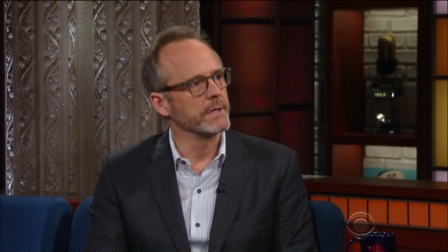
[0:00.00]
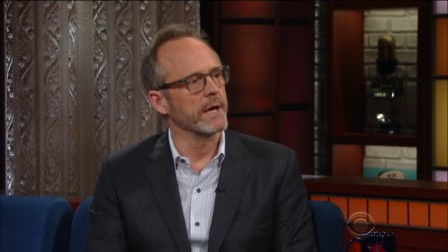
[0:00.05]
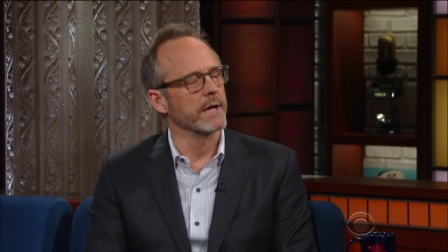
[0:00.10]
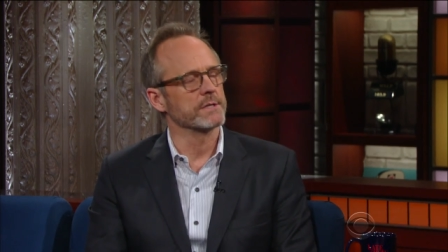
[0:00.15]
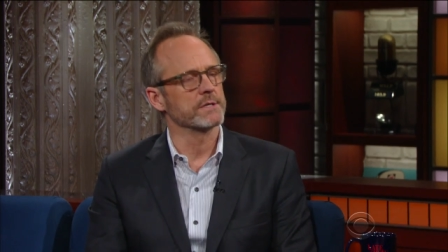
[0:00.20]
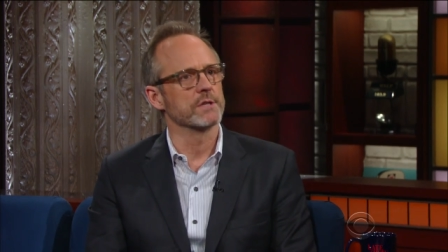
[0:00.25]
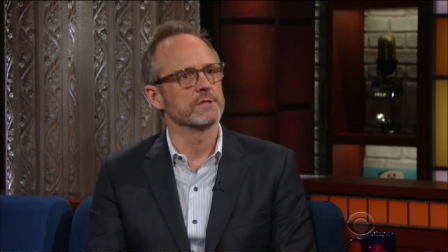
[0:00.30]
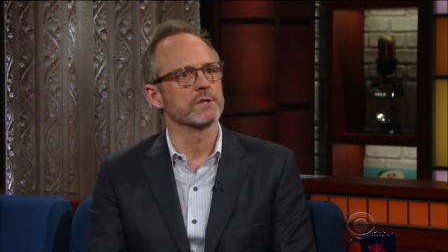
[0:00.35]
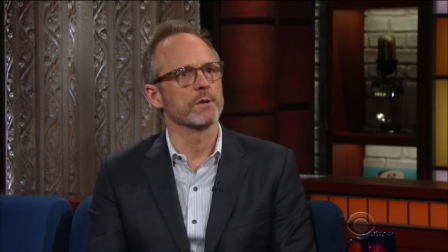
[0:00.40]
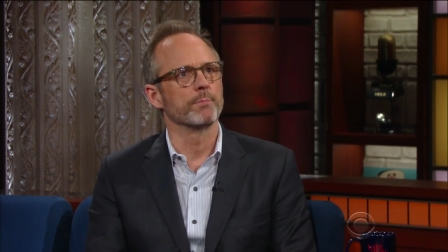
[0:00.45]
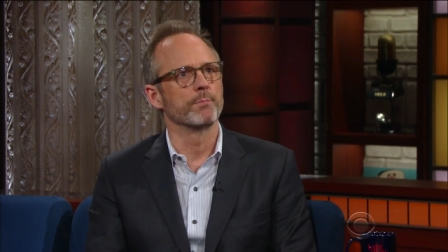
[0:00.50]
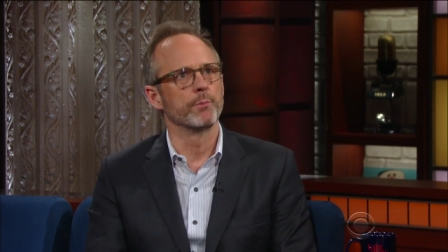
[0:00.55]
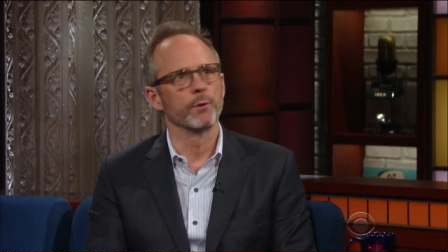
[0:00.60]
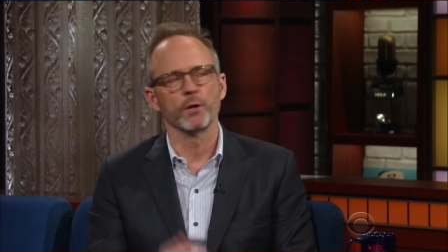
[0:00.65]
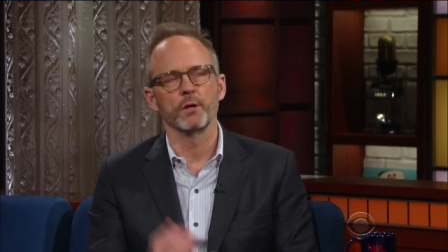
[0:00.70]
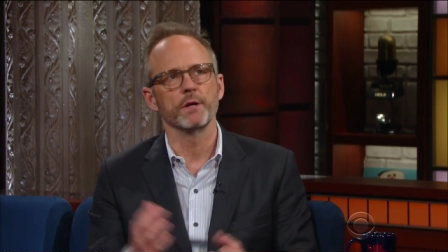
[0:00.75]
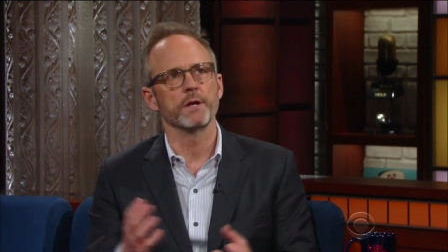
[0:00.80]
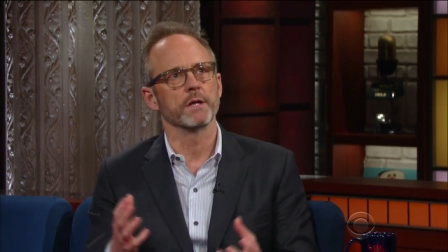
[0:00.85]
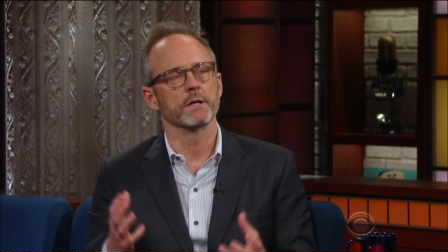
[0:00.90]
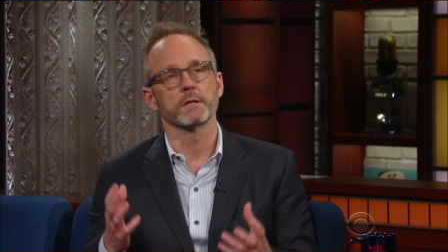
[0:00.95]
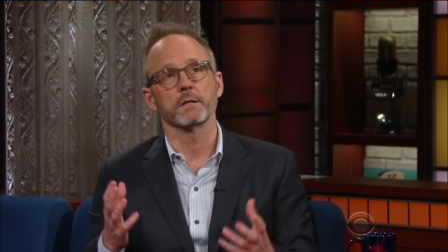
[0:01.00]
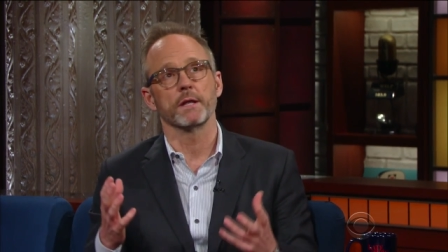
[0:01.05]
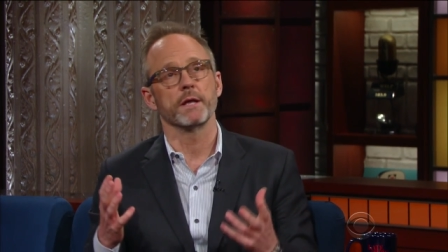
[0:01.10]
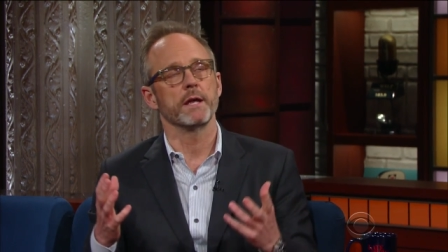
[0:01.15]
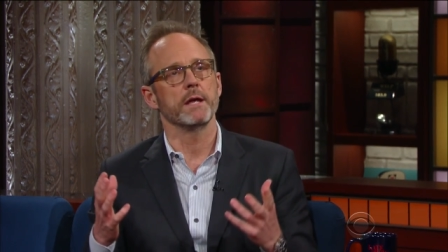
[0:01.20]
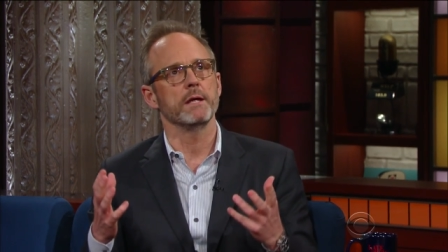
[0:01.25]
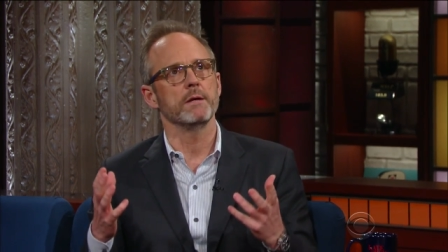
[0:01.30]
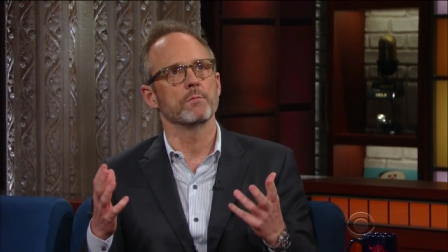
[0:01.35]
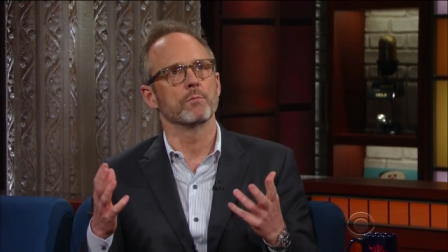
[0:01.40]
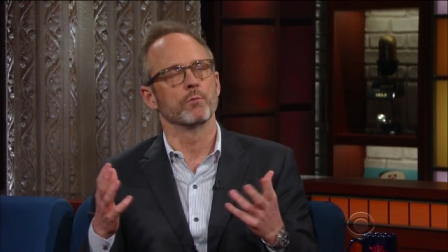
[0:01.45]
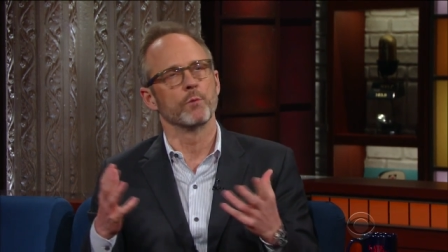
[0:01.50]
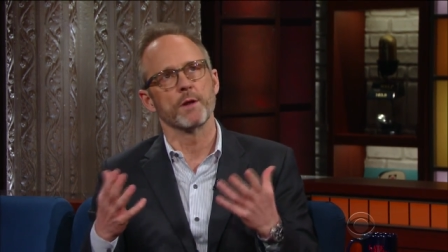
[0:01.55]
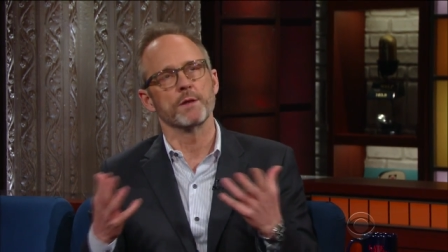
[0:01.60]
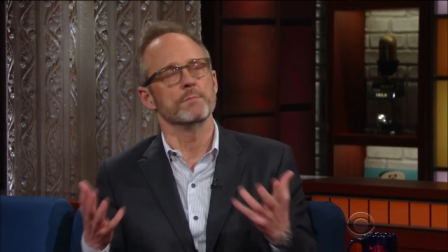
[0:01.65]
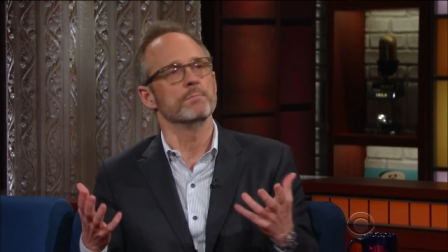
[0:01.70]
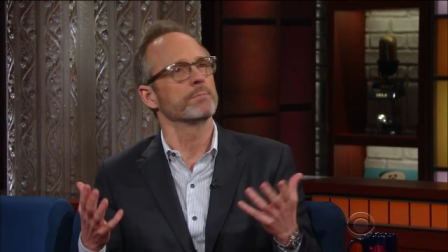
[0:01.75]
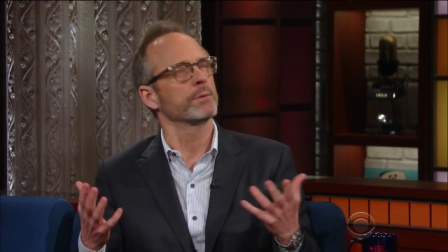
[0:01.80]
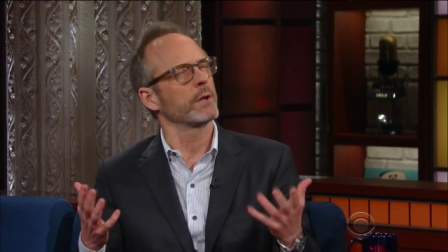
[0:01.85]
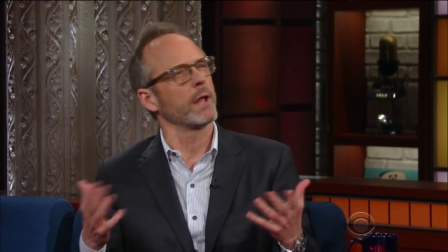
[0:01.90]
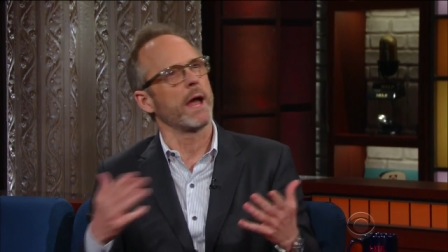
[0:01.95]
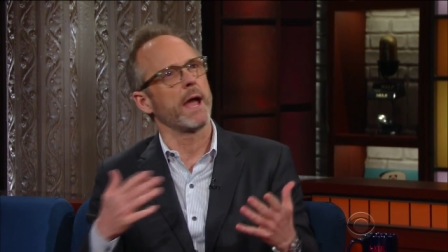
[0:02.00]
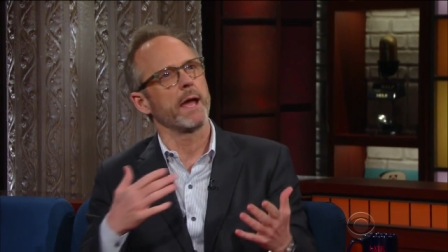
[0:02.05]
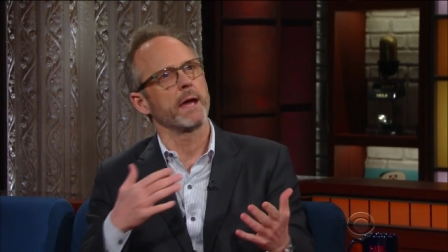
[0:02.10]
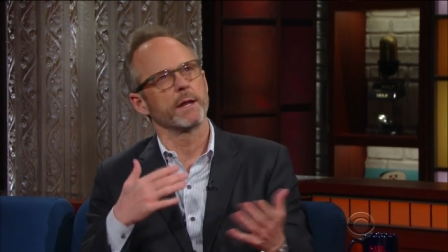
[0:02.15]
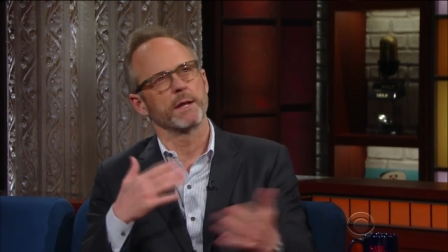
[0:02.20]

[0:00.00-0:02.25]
Yes, it's a brilliantly written play,